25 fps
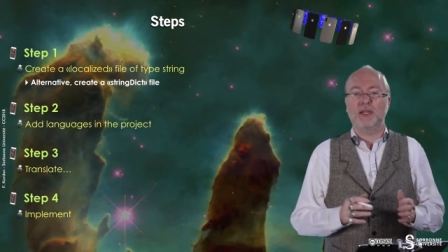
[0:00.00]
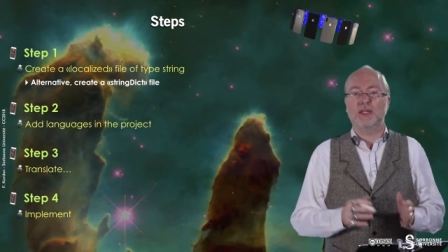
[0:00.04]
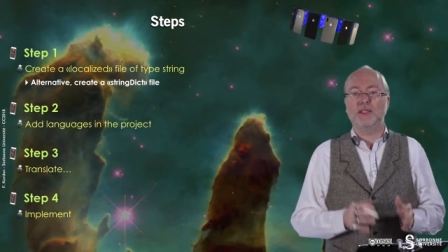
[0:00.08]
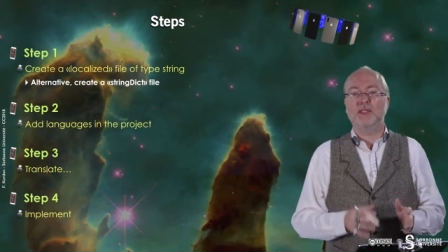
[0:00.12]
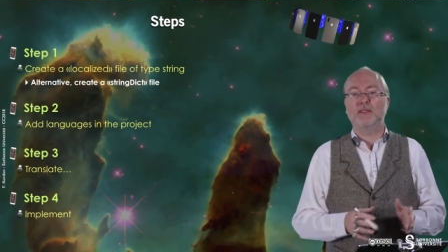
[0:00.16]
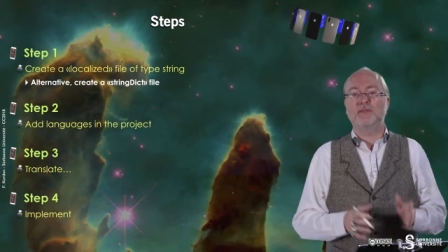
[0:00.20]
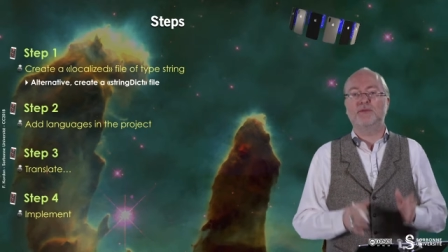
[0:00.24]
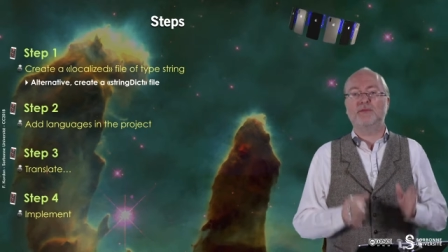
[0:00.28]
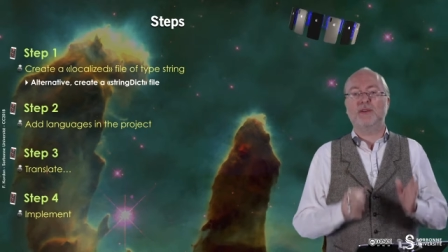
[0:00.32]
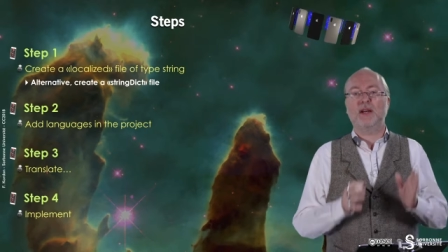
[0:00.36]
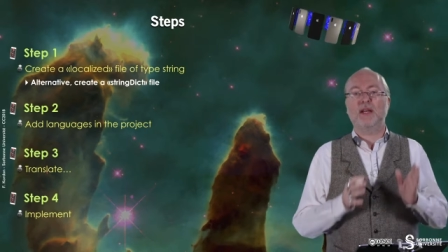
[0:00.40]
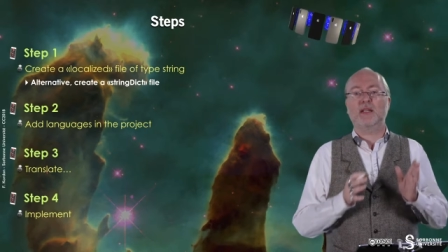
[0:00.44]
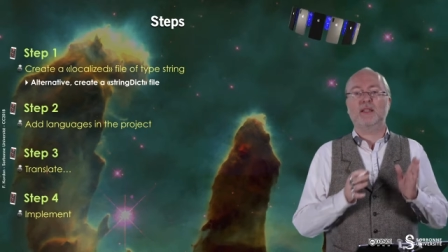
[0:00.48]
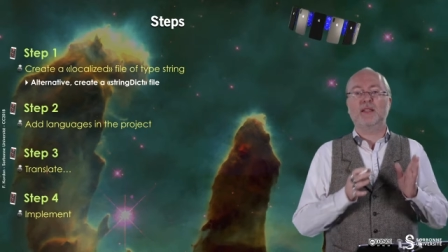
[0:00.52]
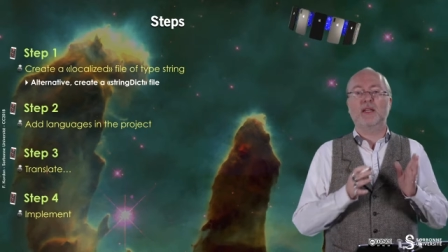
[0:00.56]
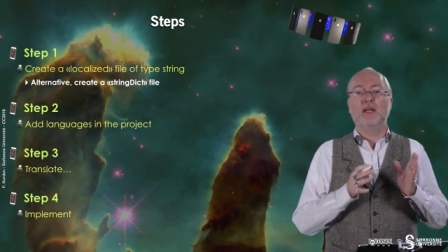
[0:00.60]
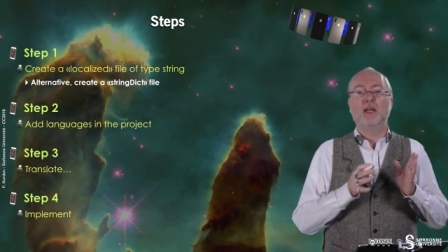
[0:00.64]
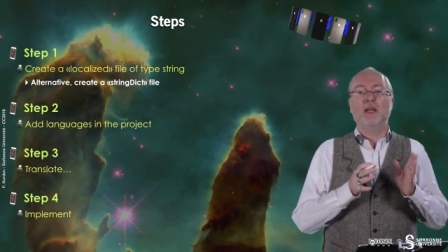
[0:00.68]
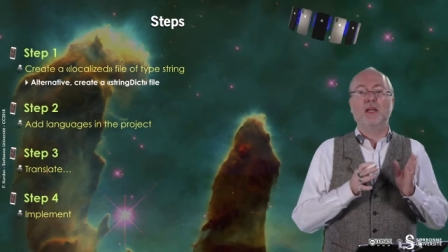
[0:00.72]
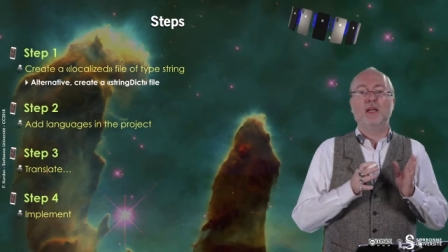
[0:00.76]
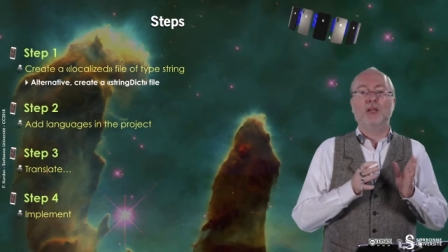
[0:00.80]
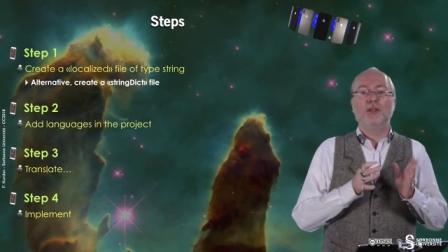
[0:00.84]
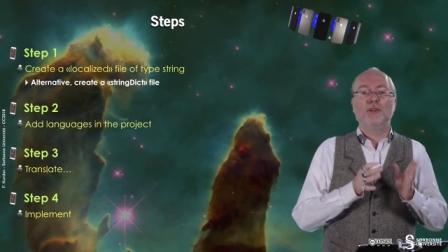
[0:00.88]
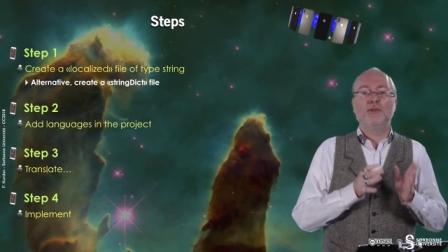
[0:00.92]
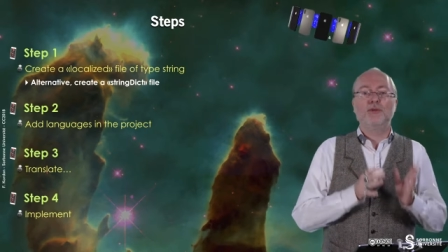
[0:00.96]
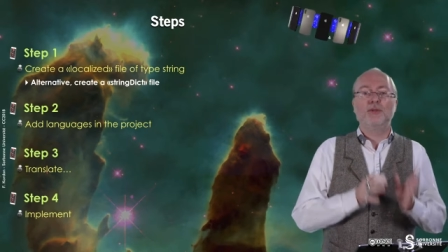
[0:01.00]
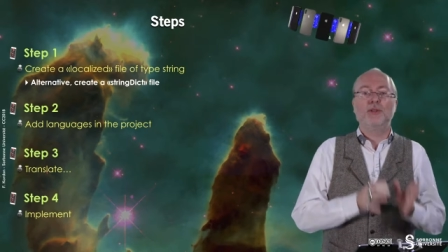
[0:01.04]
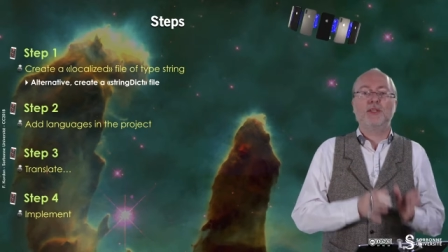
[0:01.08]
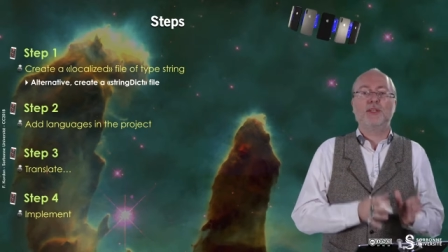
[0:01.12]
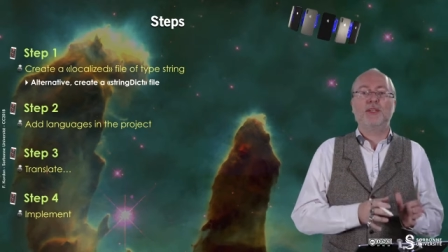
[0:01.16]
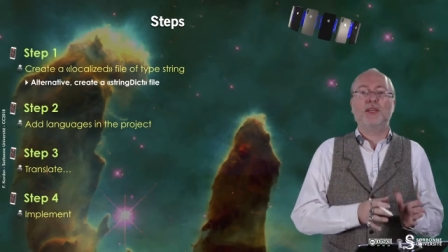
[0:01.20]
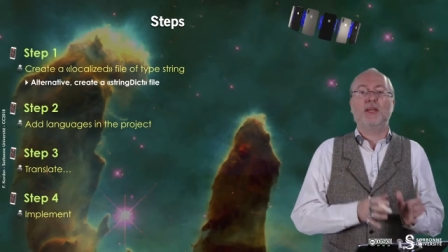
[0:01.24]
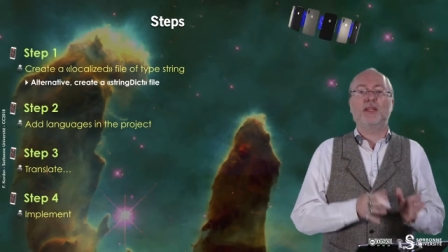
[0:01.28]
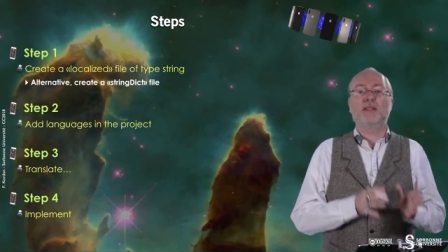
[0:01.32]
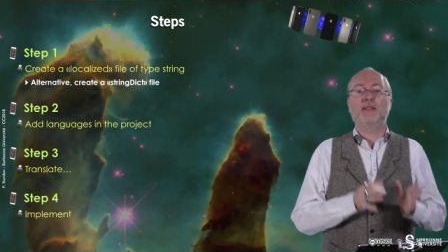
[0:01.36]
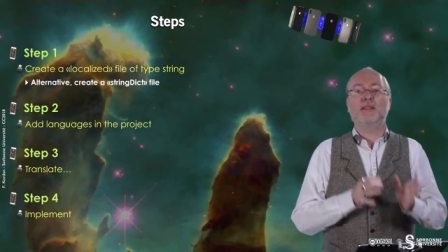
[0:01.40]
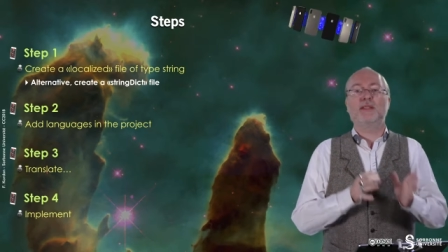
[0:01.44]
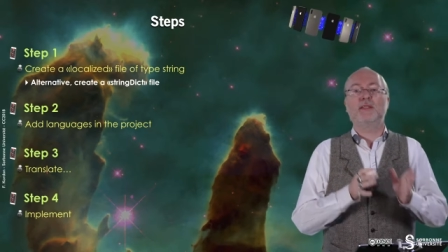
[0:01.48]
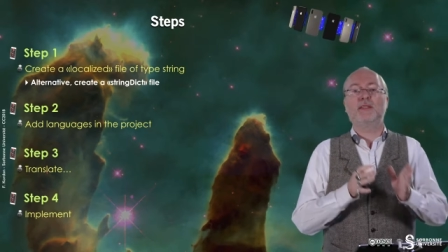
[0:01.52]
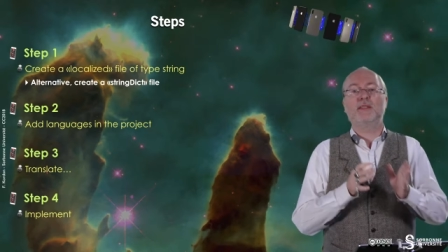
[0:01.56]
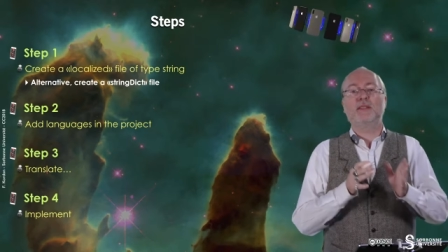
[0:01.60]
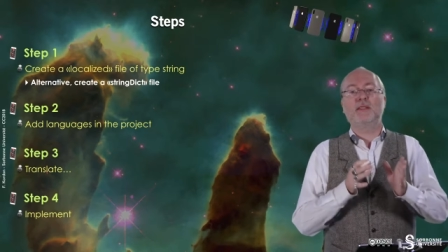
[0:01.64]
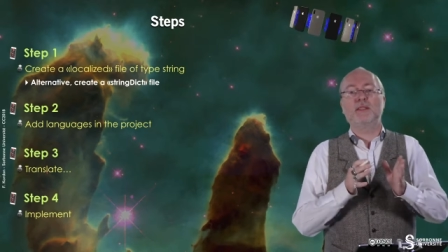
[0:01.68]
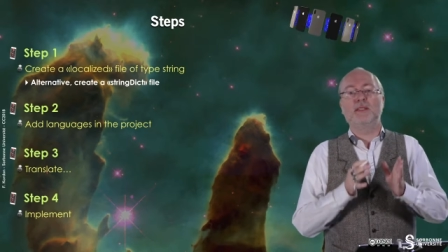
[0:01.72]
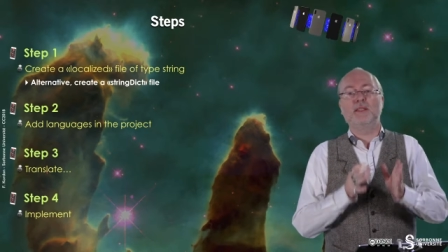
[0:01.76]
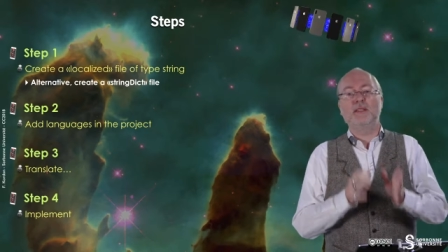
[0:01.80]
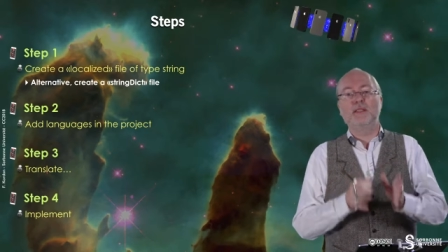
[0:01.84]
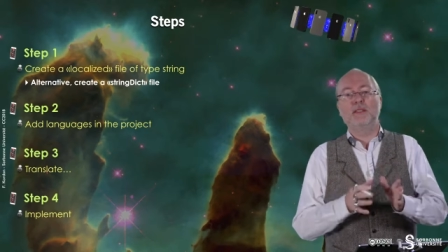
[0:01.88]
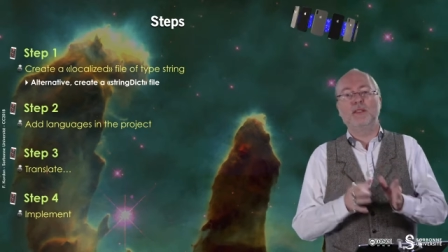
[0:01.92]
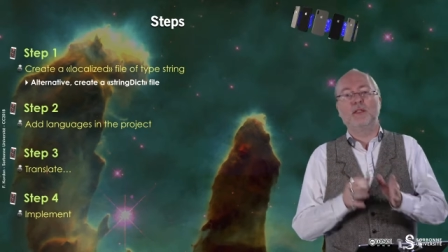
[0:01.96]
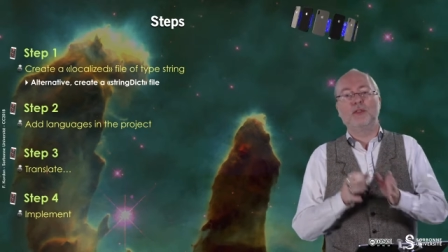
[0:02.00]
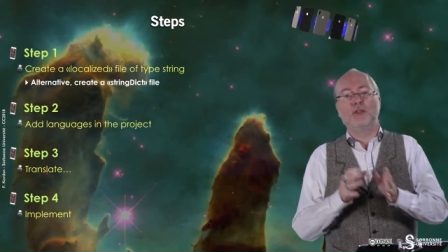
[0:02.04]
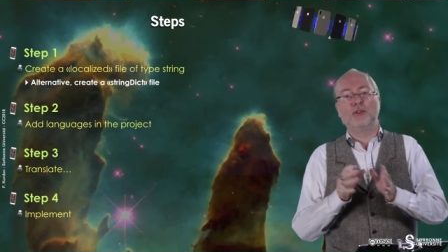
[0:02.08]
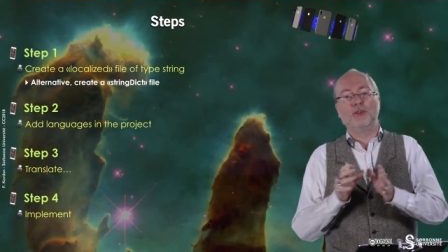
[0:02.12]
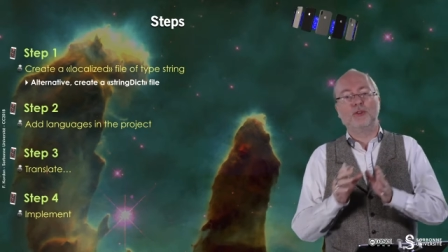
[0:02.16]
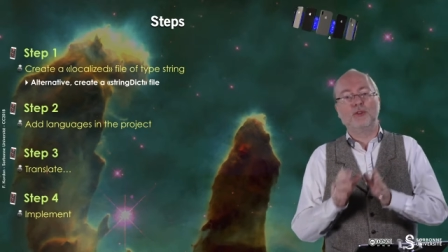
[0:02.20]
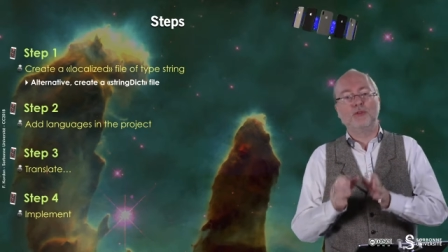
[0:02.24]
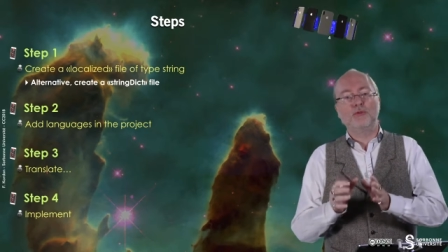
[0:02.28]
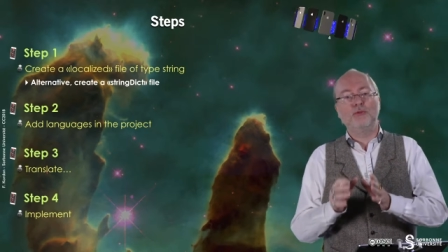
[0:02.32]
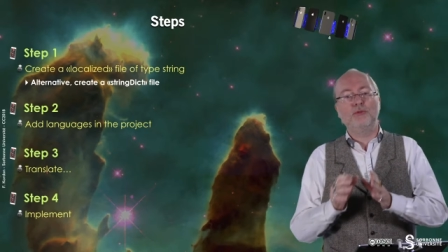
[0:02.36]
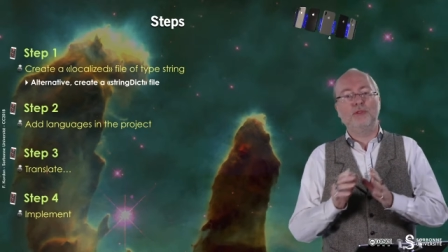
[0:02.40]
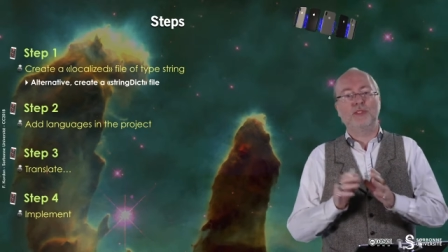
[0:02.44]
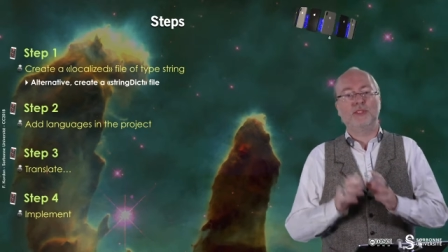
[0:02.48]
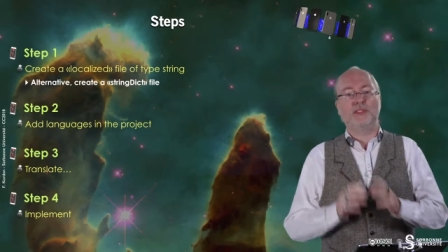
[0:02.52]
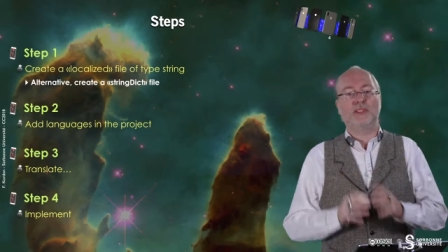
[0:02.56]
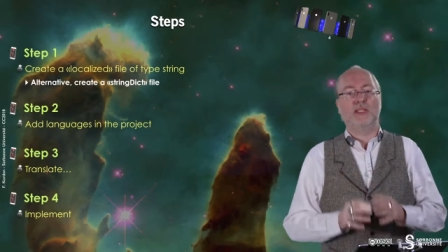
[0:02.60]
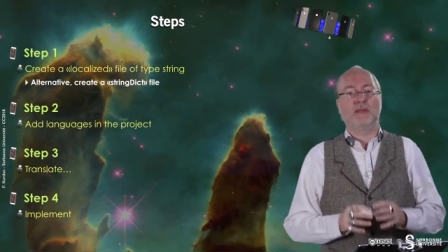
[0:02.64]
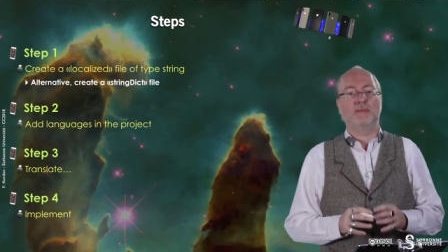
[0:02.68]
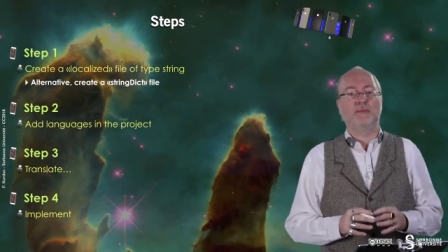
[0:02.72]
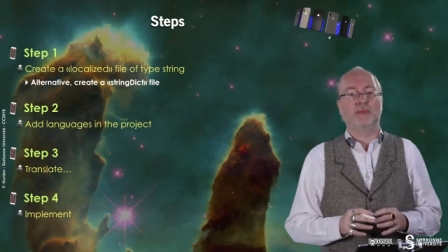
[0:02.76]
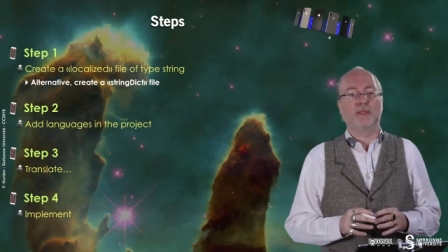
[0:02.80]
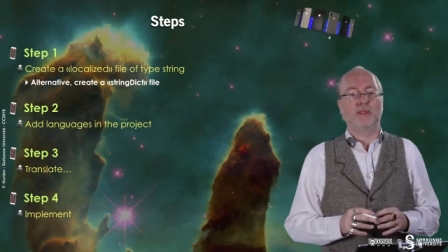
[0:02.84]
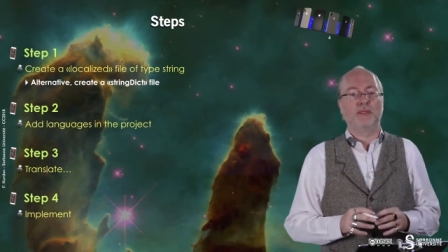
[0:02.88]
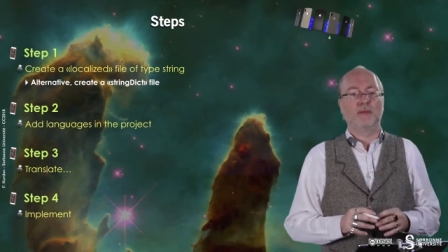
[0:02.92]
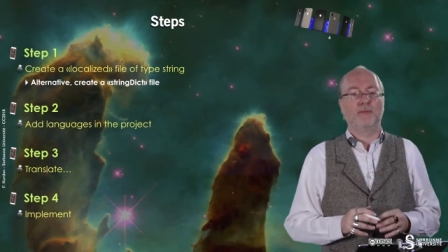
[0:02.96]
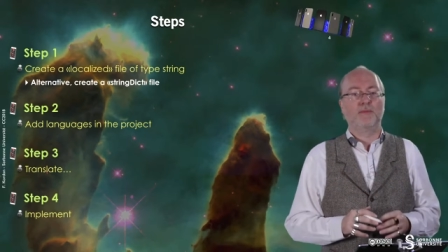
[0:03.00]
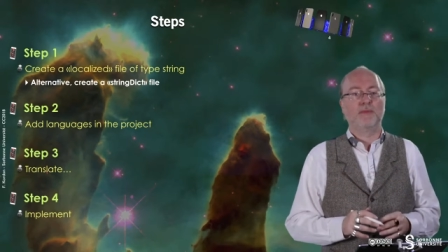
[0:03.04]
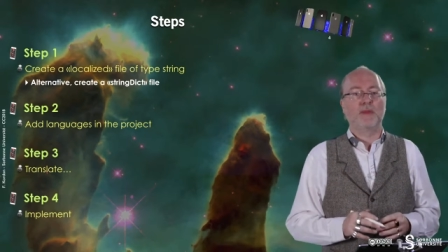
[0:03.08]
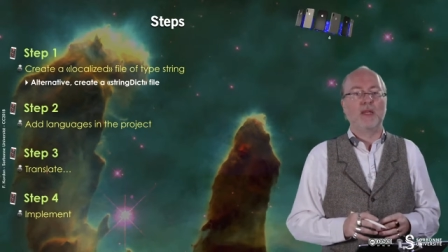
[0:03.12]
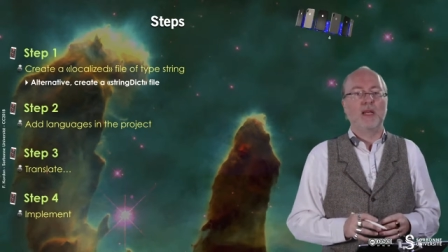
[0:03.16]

And in fact, you create it in two steps.